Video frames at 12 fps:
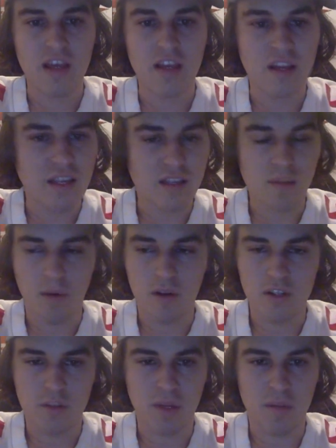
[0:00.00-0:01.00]
got to get the ball
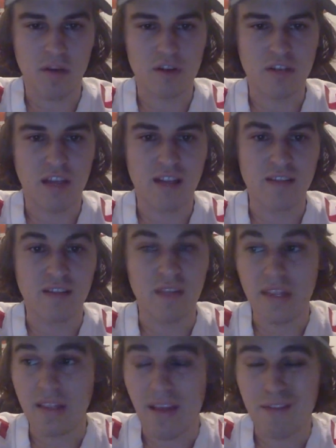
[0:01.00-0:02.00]
into your playmakers' hands.
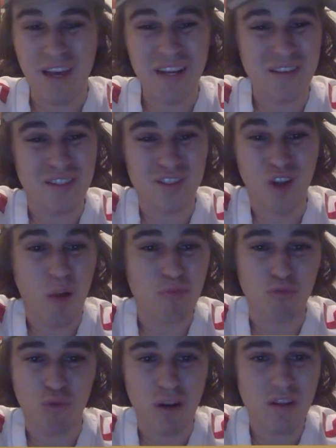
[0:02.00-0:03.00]
They have kind of
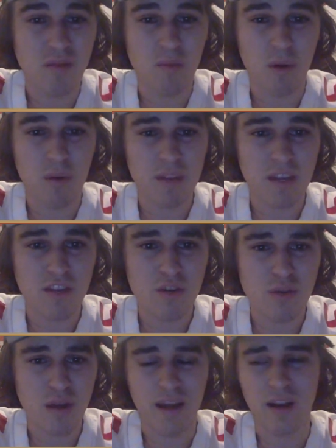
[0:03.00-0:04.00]
stopped running the ball with
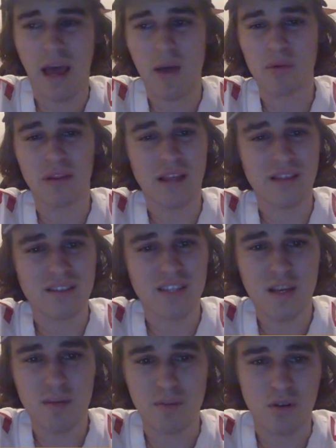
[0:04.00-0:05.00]
Ayuk. I would like to
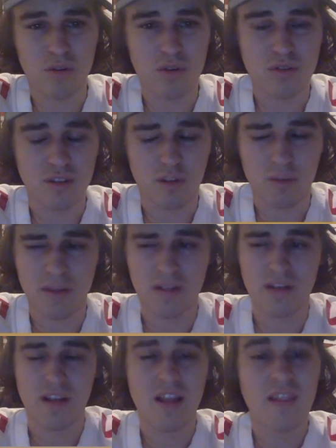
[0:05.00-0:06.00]
see him, use a little
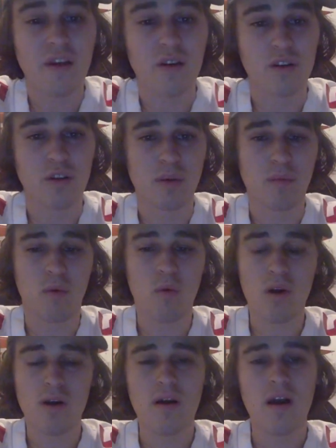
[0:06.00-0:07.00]
bit there a little bit
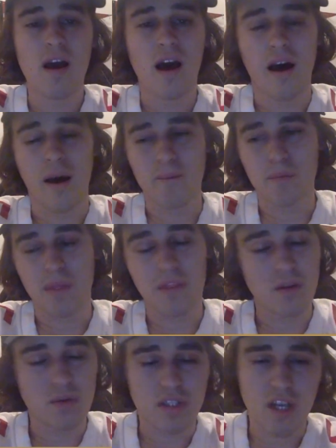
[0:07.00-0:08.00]
more. And
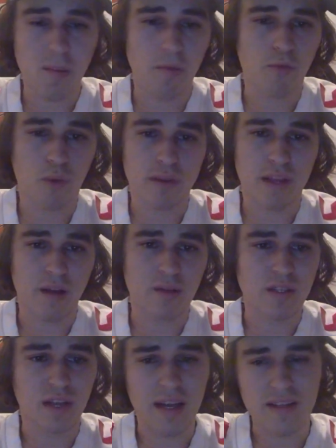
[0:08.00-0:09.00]
then there was a couple fourth downs
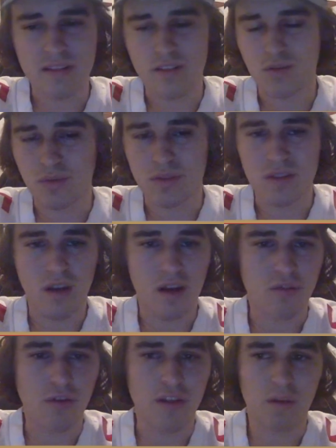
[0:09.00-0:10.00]
that I just was
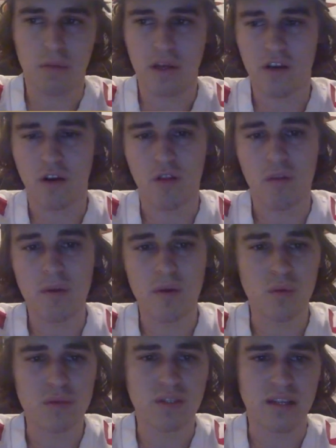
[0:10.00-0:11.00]
not a fan of the play call. The big
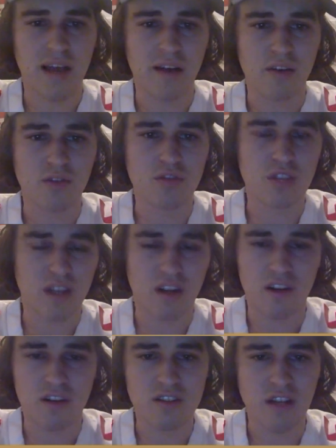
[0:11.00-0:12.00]
one was the Kyle Juszczyk
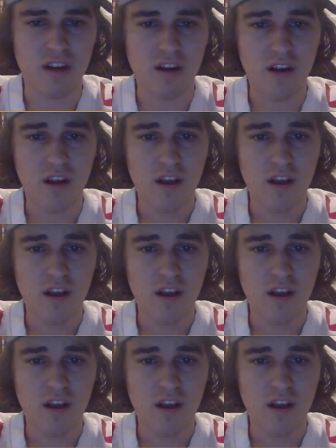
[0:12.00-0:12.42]
under center.